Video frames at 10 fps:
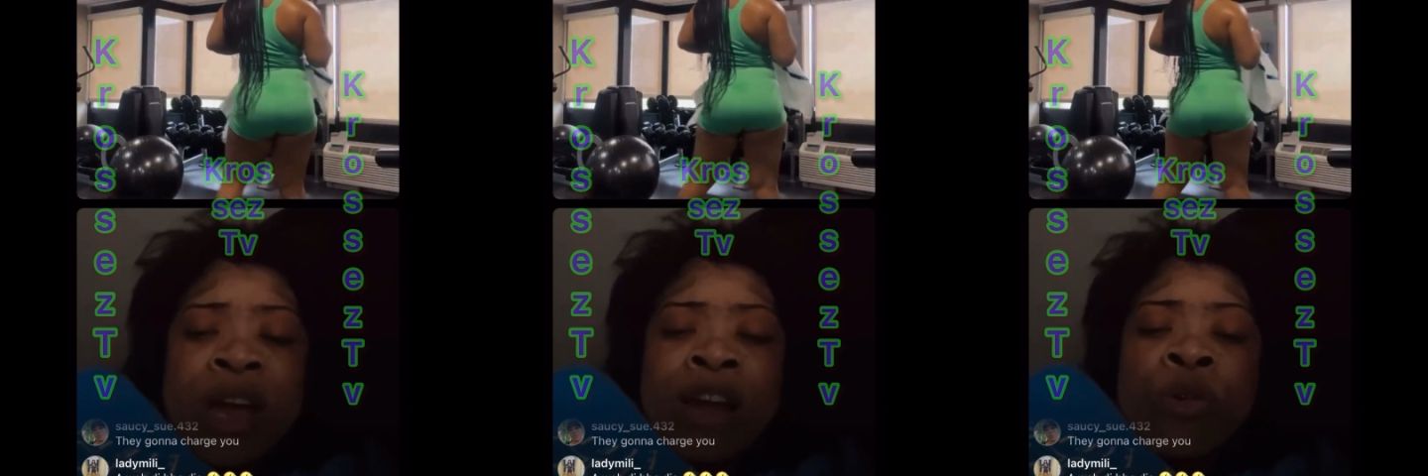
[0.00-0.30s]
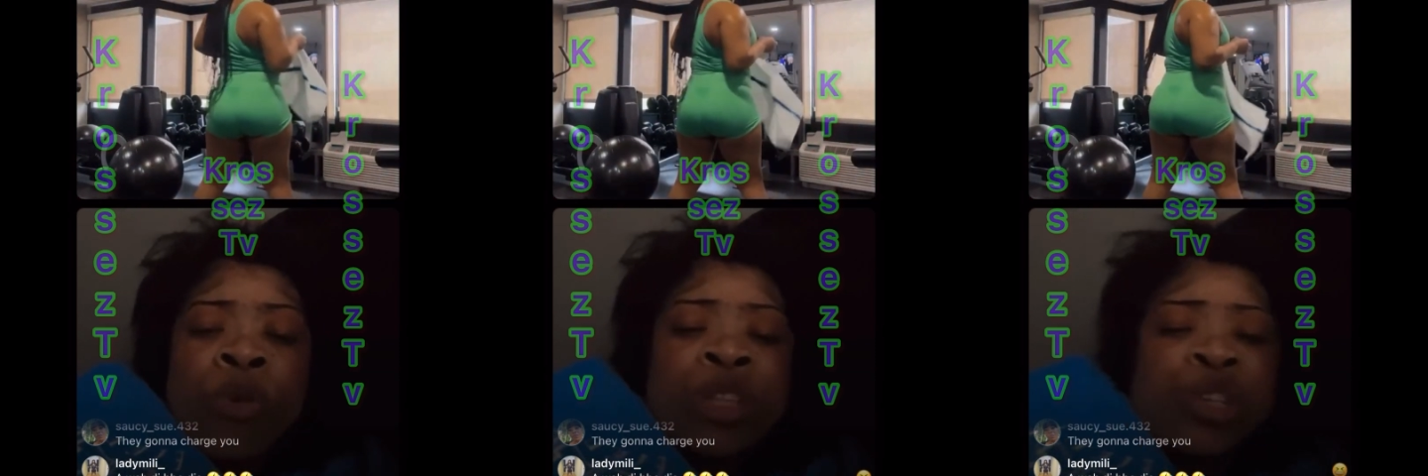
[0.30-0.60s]
I
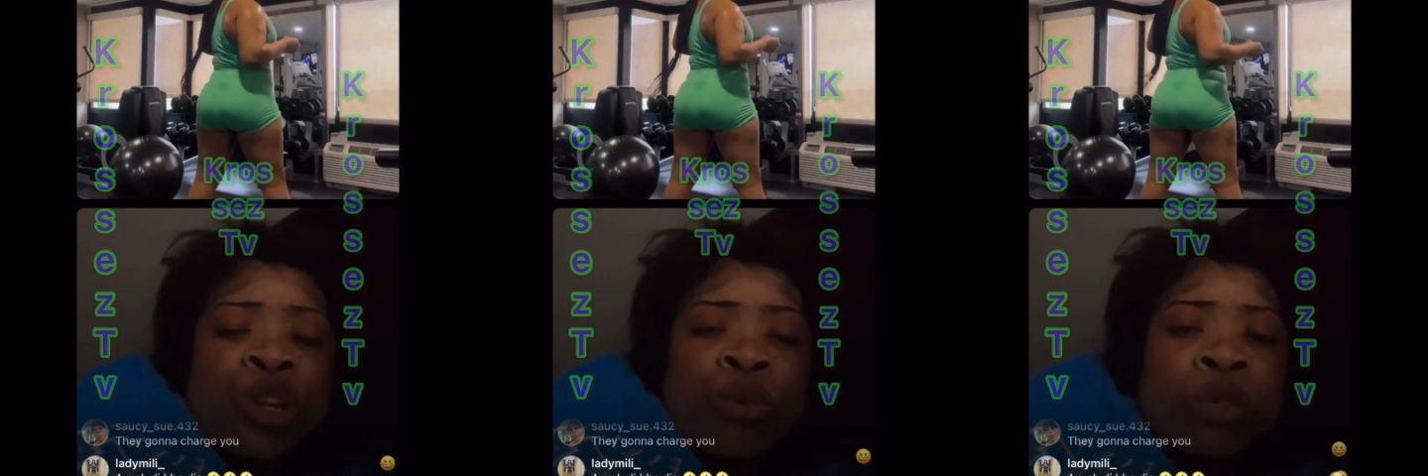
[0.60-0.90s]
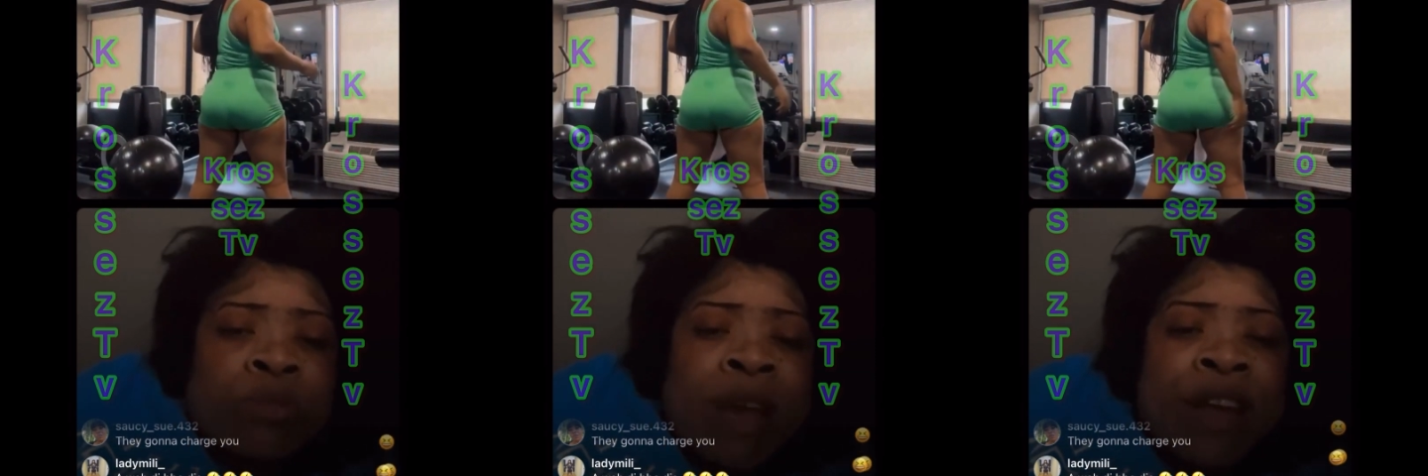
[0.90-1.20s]
don't want to
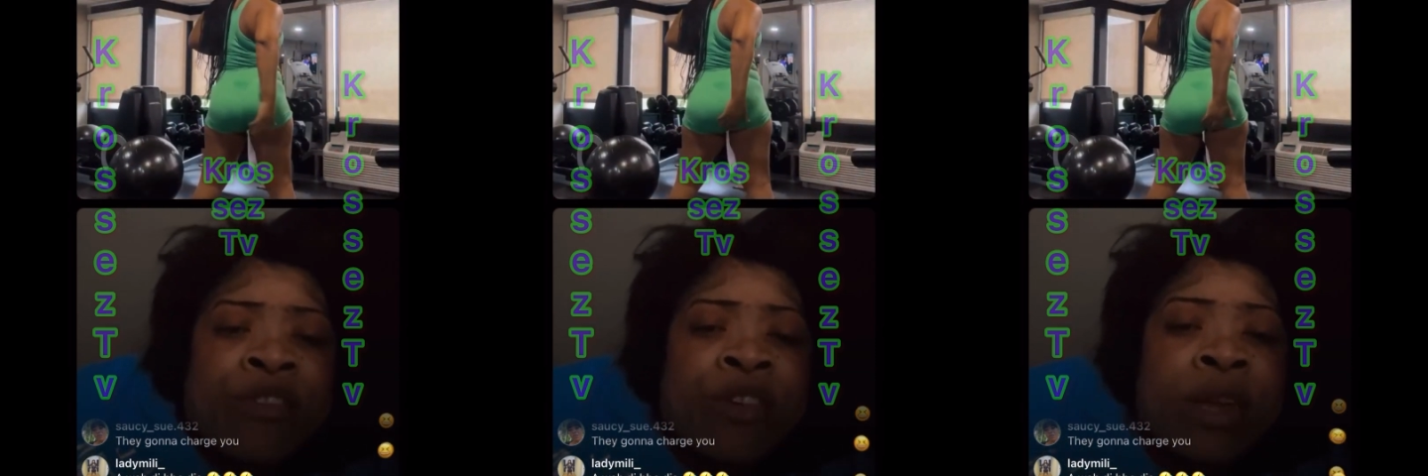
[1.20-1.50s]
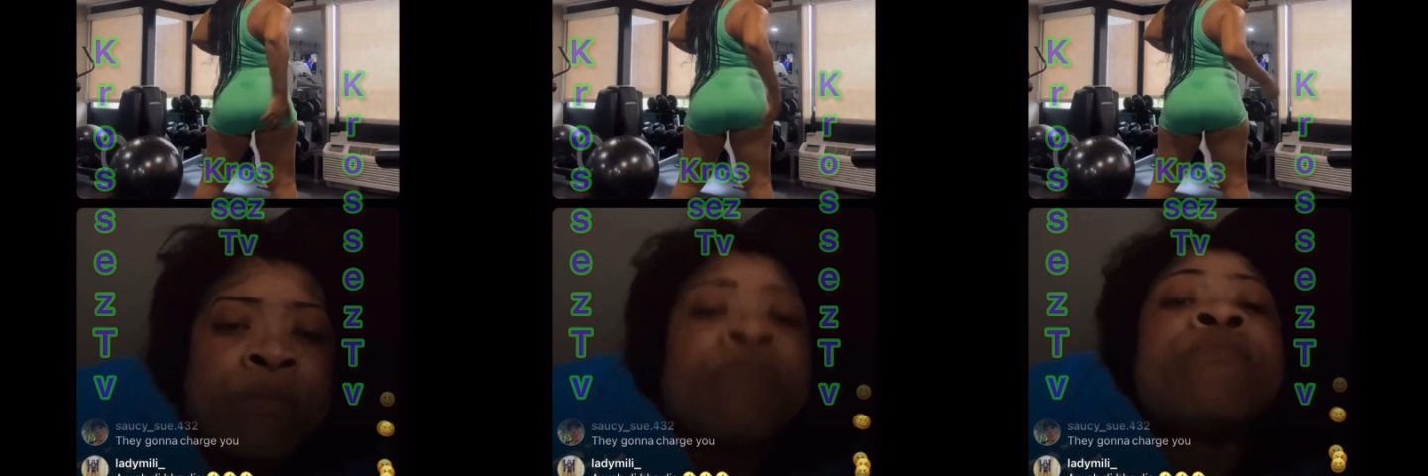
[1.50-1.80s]
lose my
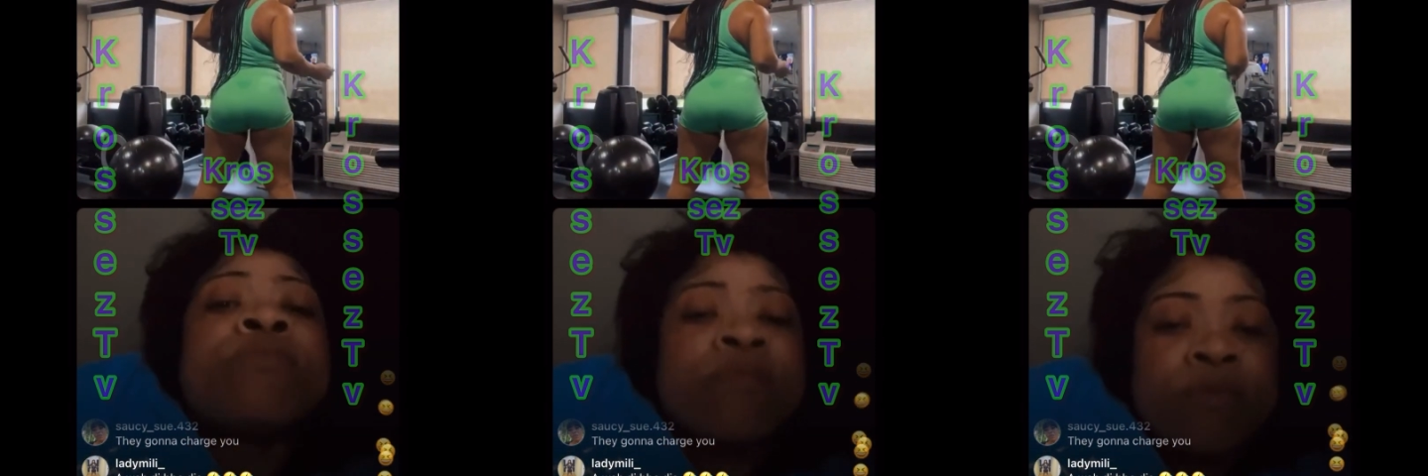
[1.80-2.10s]
cream.